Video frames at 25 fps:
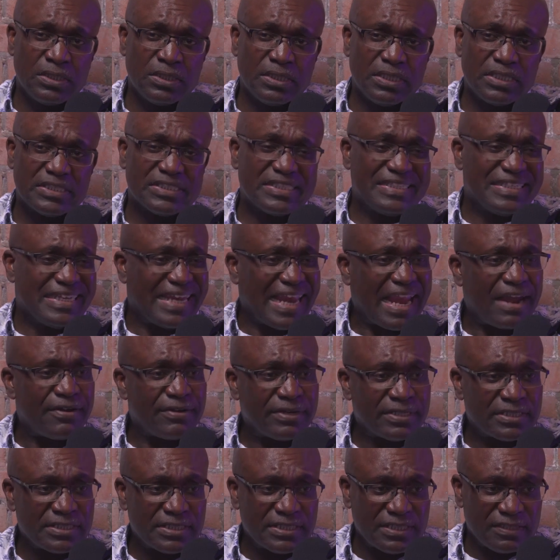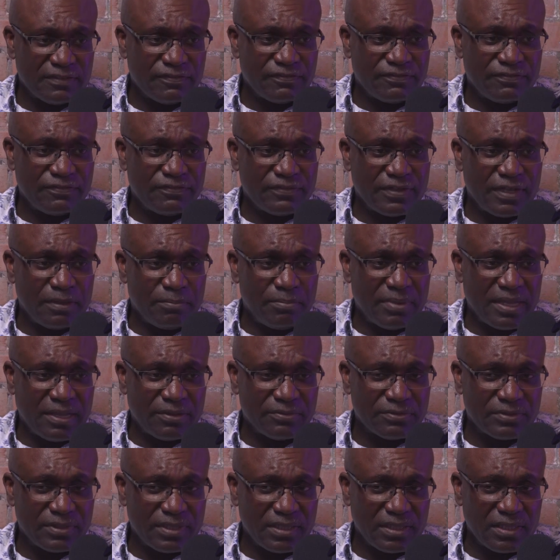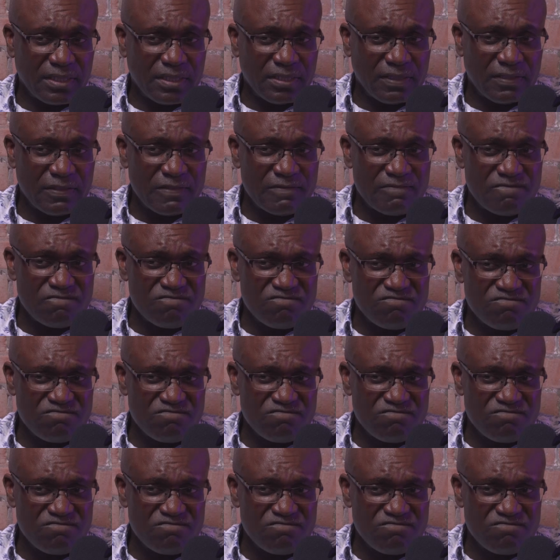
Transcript: this narrative about the